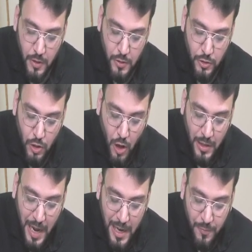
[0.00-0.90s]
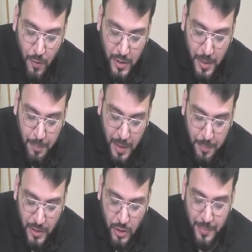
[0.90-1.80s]
not held for the
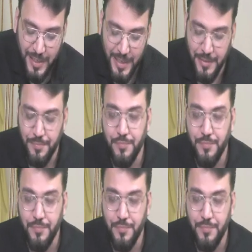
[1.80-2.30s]
purpose of trading.